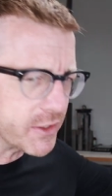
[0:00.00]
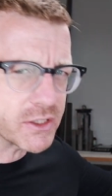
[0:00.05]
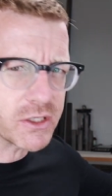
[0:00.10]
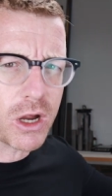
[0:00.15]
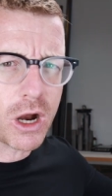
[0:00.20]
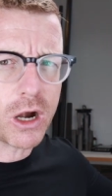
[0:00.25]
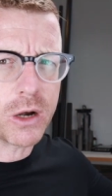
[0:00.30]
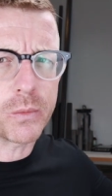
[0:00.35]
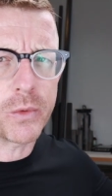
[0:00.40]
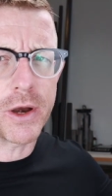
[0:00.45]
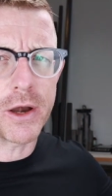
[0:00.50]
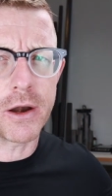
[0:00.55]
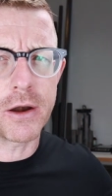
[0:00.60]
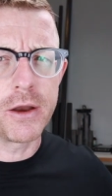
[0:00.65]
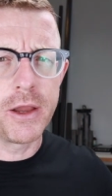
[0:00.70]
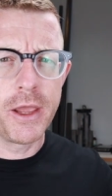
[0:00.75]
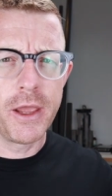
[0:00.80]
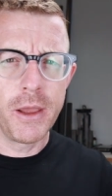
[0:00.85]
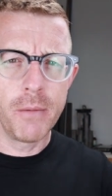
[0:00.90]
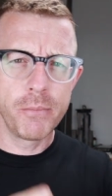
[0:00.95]
this
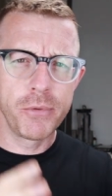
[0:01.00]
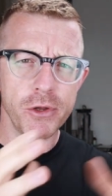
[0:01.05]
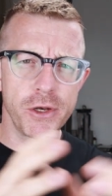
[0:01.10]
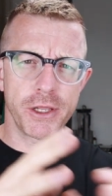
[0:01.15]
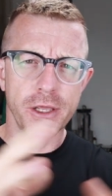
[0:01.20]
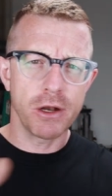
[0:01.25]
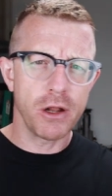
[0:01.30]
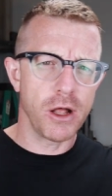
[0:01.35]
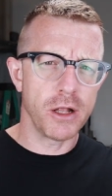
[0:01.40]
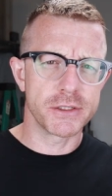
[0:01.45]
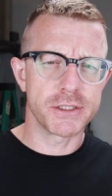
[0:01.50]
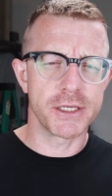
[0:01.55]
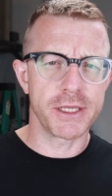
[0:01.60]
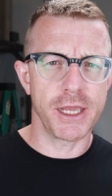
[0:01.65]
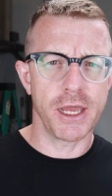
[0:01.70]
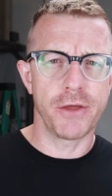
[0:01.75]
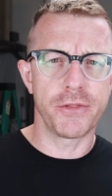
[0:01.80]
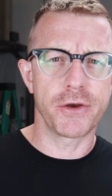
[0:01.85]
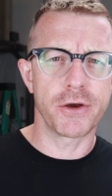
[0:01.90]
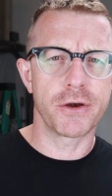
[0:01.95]
hardware, putting it all
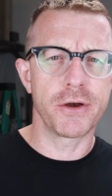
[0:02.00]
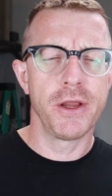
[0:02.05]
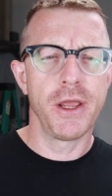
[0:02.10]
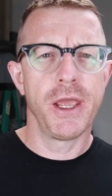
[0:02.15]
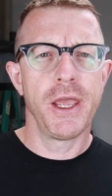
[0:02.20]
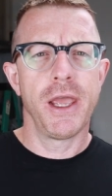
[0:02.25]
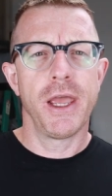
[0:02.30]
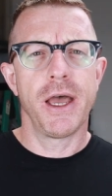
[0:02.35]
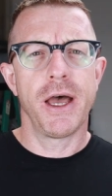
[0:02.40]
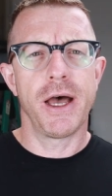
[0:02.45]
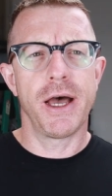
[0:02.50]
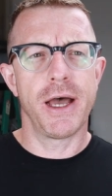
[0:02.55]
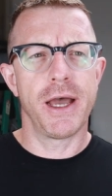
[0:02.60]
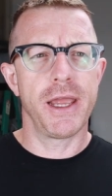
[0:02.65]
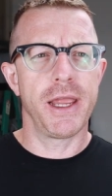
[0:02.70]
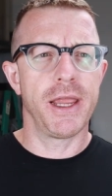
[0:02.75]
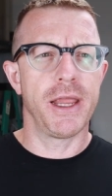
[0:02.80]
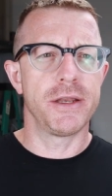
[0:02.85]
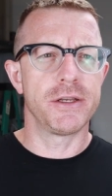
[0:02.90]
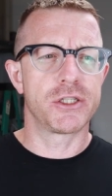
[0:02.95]
together,
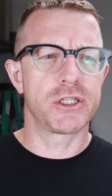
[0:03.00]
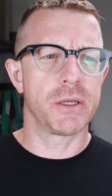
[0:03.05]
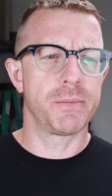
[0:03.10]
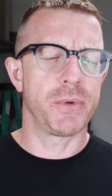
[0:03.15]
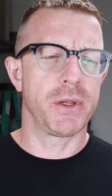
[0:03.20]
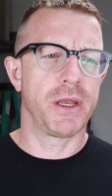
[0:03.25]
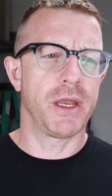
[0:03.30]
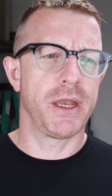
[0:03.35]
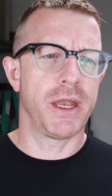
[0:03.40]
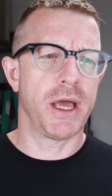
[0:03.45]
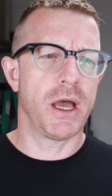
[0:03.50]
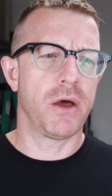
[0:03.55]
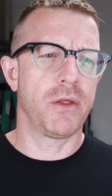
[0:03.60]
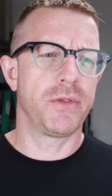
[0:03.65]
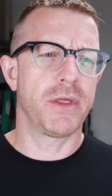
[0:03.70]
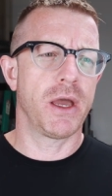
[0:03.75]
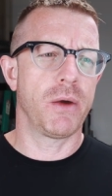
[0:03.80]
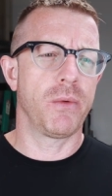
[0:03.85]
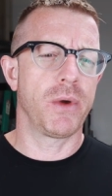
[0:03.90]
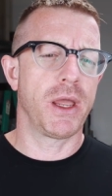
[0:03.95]
uh, and shipping it
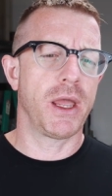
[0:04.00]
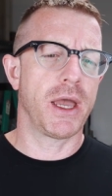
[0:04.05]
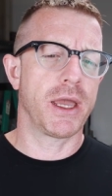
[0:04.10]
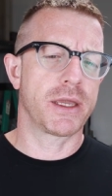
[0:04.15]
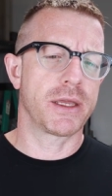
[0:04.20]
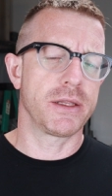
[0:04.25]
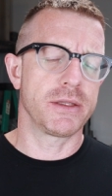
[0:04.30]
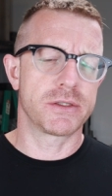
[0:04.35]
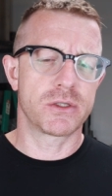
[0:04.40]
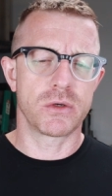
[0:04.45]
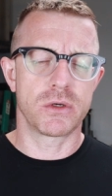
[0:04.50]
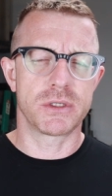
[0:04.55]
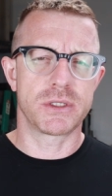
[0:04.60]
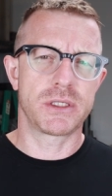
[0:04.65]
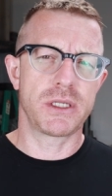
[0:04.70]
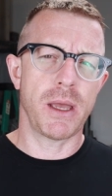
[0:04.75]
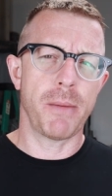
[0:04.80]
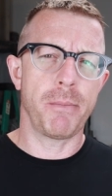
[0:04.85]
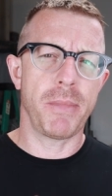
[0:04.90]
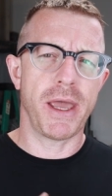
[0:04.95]
out. That way I can sort of
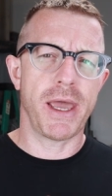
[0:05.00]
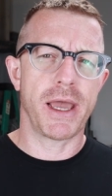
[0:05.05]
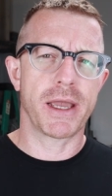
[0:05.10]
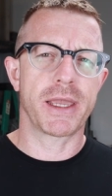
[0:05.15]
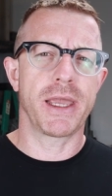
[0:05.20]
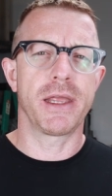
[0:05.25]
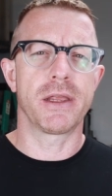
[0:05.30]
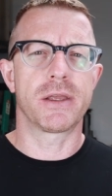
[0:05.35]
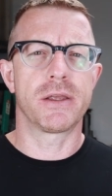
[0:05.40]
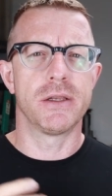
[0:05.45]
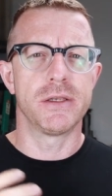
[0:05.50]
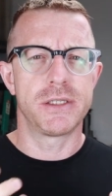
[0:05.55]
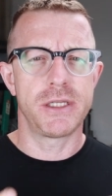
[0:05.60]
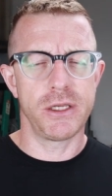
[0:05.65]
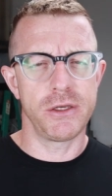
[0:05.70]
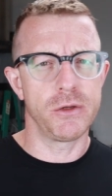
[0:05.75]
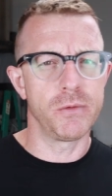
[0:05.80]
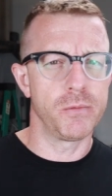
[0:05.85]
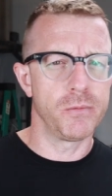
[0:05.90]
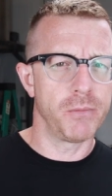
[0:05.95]
step back and
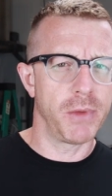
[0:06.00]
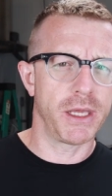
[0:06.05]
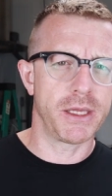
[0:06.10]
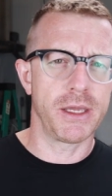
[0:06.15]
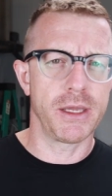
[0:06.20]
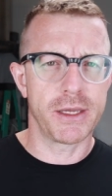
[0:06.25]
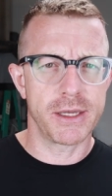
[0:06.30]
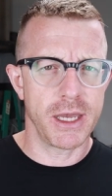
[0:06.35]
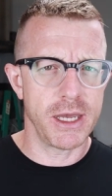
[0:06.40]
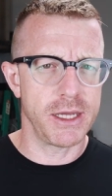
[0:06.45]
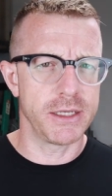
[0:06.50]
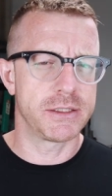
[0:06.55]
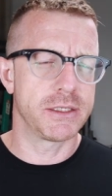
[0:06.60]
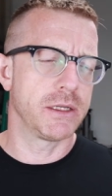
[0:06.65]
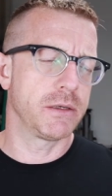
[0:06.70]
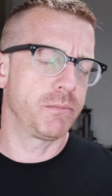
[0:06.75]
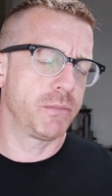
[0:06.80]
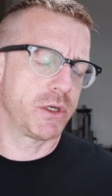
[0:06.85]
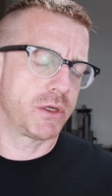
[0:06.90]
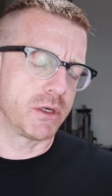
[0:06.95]
continue making
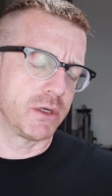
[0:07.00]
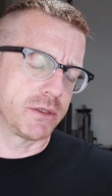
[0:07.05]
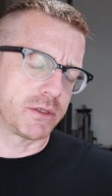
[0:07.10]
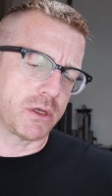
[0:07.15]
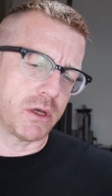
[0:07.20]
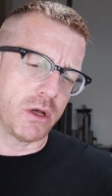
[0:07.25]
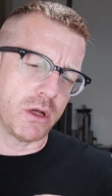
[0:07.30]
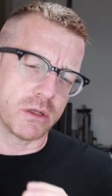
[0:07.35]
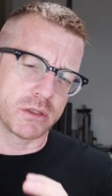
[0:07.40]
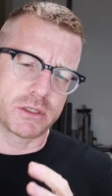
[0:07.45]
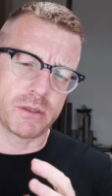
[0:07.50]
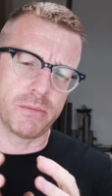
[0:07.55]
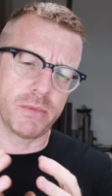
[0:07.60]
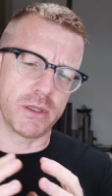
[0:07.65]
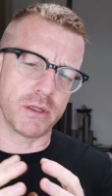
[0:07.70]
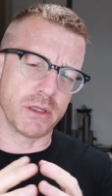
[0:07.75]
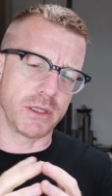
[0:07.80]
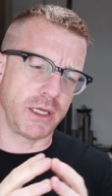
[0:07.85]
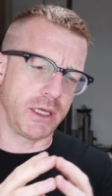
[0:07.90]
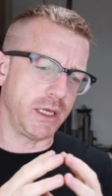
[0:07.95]
content because
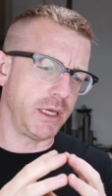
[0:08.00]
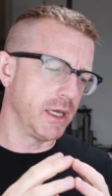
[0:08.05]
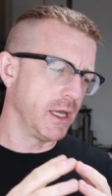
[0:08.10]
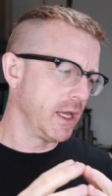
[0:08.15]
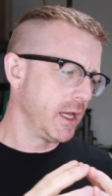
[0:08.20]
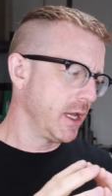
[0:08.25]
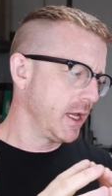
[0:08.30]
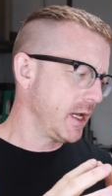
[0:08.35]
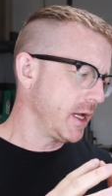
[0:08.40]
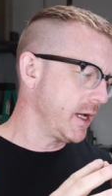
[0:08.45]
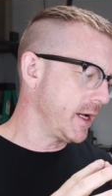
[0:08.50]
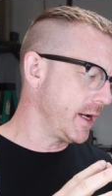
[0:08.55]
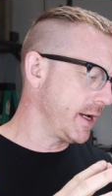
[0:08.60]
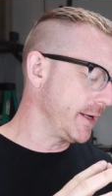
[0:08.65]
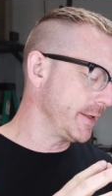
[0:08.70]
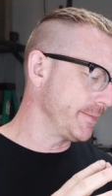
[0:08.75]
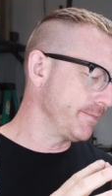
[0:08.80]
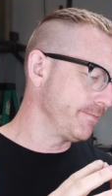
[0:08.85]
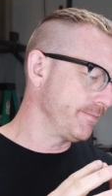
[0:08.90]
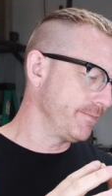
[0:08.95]
ultimately
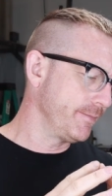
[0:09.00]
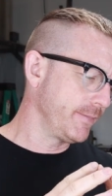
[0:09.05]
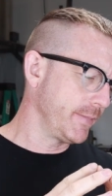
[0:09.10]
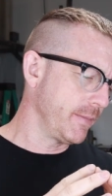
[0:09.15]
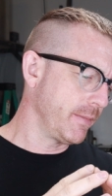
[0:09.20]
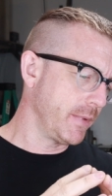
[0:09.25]
um,